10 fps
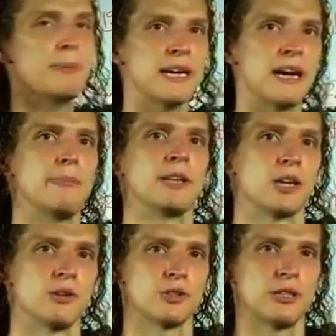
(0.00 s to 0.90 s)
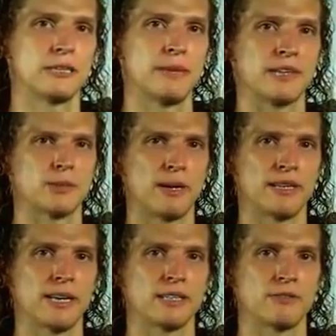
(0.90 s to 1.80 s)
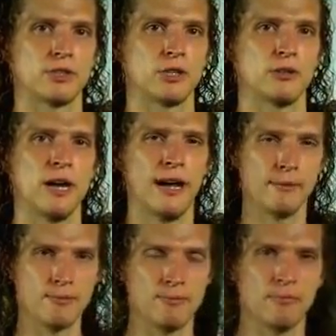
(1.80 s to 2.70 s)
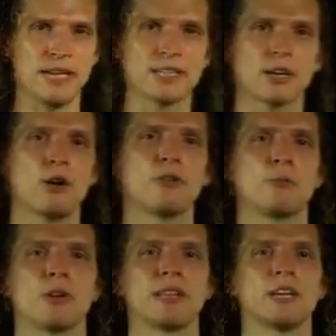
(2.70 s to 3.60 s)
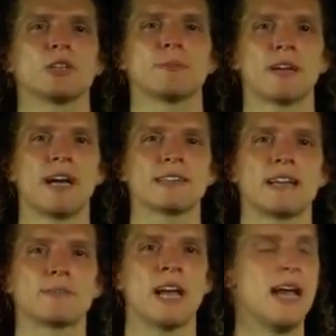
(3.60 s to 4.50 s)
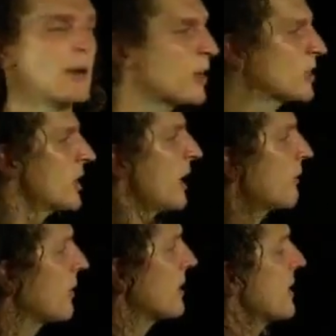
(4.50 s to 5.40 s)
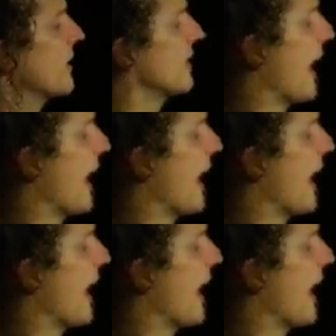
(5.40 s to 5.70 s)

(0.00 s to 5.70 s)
to pick up on the Costa Rica Mastermind Intensive 2. It's going to go over more leadership concepts. We're actually going to cover this in the